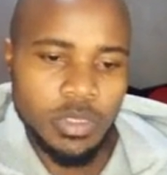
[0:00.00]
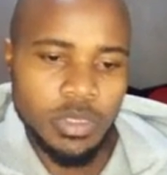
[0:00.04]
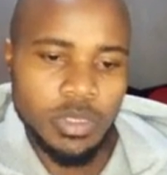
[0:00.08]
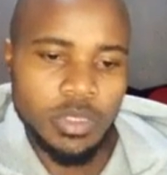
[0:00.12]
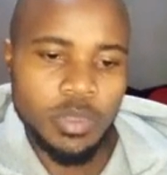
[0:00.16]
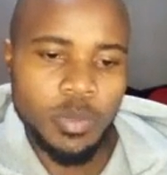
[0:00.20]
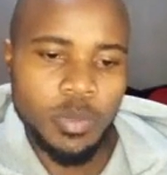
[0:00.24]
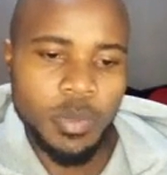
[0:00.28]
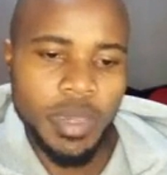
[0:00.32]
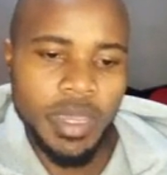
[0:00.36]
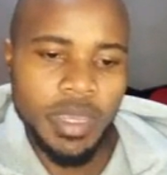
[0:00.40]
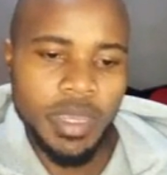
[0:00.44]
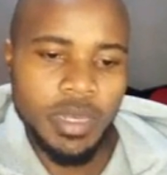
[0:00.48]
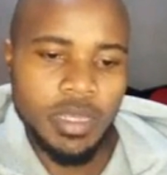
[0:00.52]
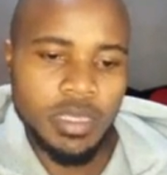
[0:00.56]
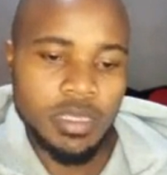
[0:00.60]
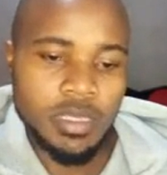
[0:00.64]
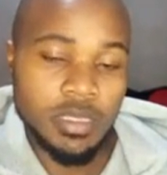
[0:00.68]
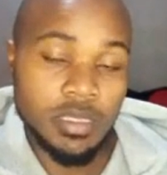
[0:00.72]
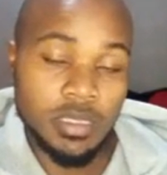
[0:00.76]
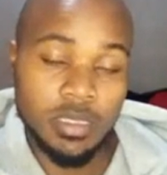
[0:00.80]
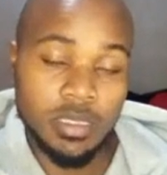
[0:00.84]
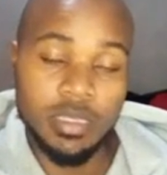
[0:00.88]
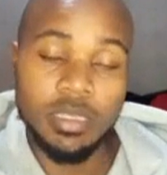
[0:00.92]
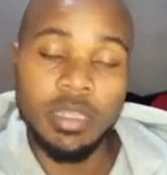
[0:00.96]
domain
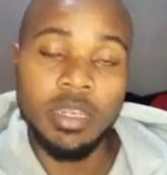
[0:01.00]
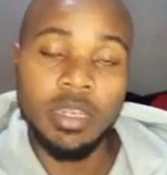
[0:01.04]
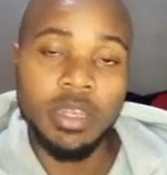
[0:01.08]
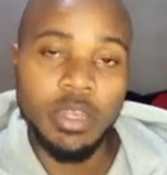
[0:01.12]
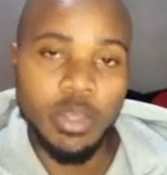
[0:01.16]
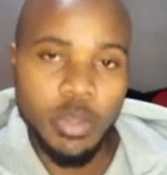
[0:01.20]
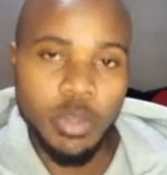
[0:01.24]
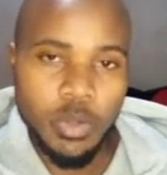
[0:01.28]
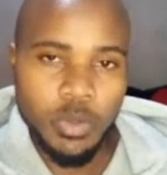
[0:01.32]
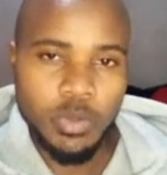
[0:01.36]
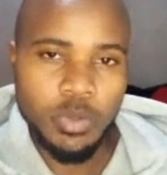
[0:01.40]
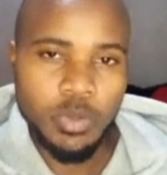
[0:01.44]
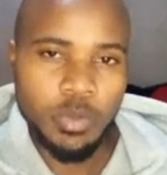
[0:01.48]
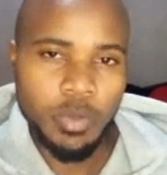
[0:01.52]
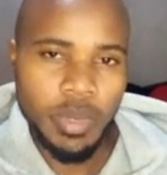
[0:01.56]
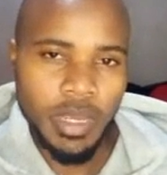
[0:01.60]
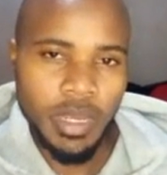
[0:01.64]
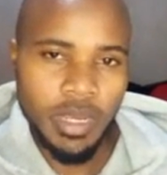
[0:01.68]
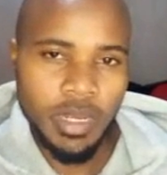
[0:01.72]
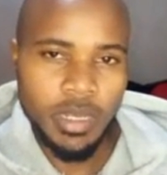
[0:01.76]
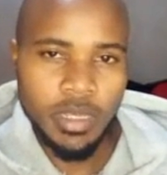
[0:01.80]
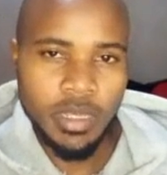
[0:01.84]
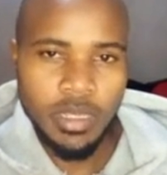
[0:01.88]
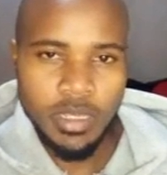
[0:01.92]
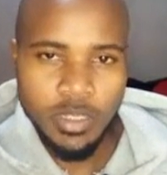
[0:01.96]
is the new
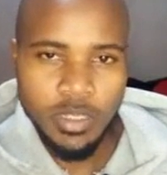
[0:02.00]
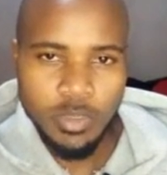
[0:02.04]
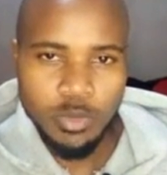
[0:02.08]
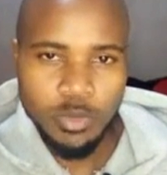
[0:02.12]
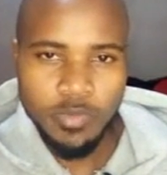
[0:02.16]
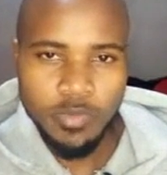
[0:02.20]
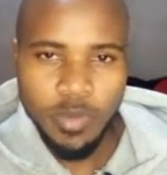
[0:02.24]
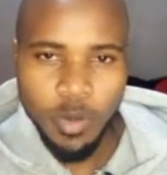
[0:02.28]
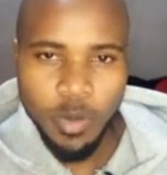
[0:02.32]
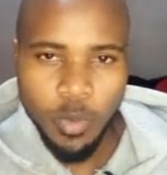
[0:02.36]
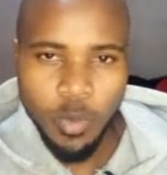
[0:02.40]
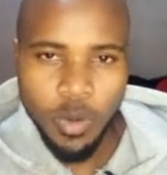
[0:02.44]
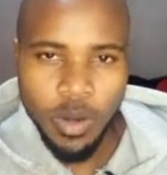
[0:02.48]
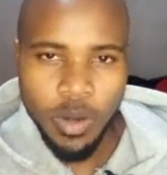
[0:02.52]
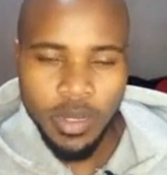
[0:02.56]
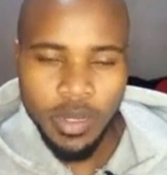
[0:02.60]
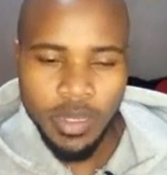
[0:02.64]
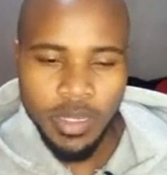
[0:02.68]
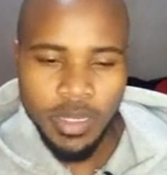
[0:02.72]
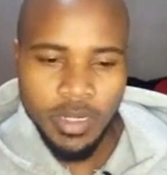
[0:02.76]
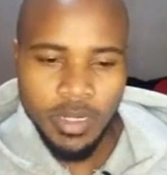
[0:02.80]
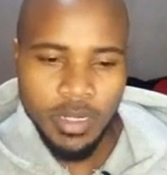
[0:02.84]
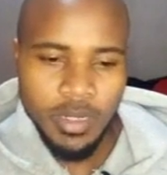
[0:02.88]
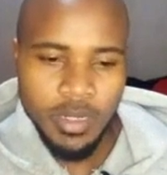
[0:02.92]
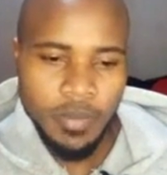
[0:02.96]
domain that you have
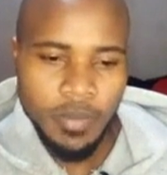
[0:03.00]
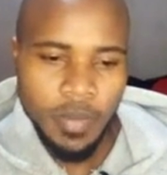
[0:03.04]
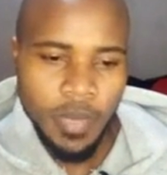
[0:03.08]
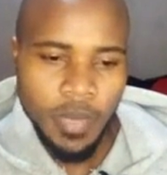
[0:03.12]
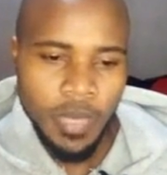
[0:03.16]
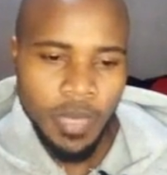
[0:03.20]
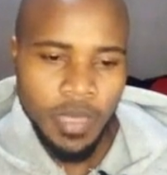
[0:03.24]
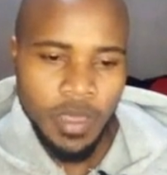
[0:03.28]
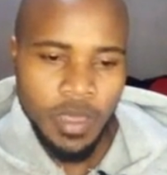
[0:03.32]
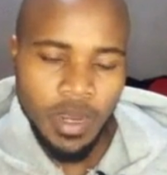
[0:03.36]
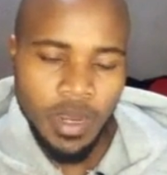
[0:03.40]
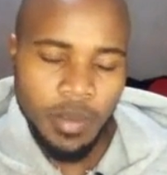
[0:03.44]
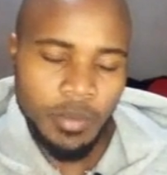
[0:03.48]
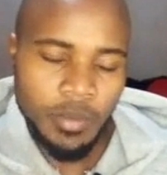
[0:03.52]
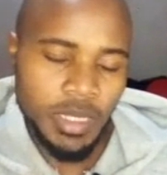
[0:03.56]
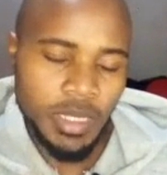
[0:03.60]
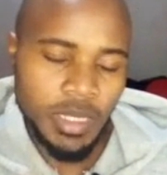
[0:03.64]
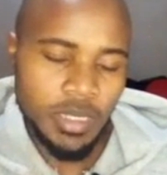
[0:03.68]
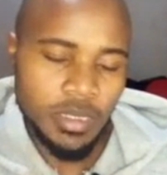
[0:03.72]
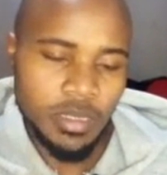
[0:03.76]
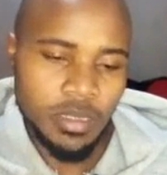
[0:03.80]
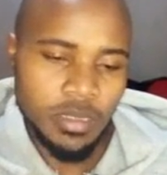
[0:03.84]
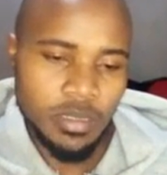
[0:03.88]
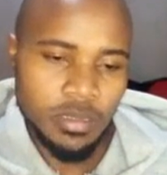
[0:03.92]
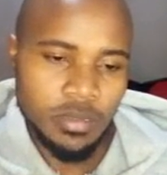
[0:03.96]
acquired i
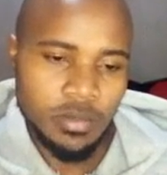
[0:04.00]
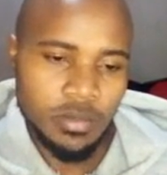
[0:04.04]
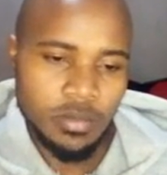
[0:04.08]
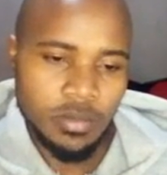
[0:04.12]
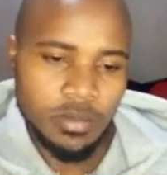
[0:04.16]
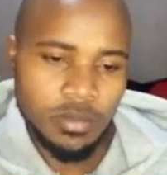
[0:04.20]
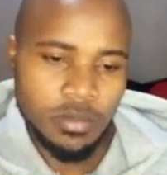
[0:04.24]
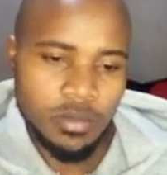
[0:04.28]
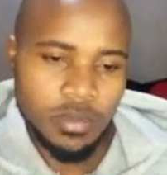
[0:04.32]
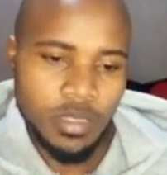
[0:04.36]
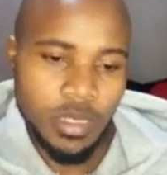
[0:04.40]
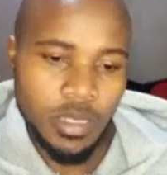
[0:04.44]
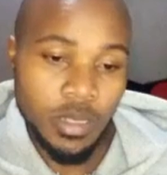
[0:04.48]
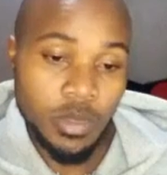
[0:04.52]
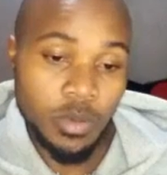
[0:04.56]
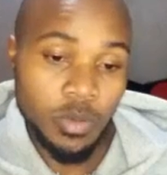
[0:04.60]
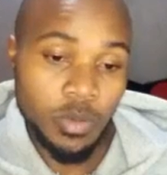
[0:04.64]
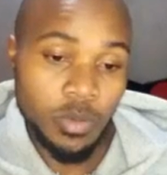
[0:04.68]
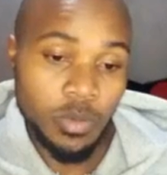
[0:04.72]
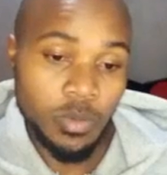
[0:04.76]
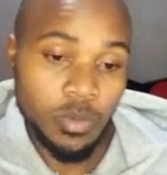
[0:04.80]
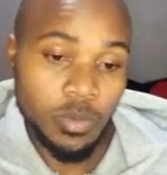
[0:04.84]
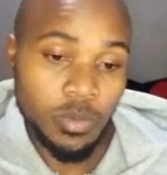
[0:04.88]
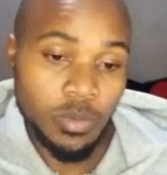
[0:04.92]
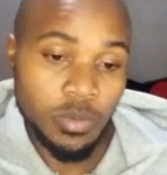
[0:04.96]
mean the
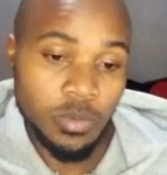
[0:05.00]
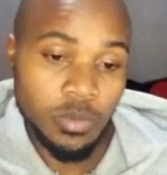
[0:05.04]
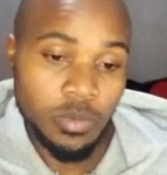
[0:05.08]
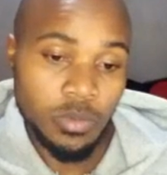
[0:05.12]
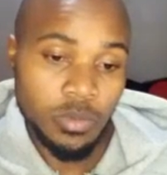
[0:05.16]
new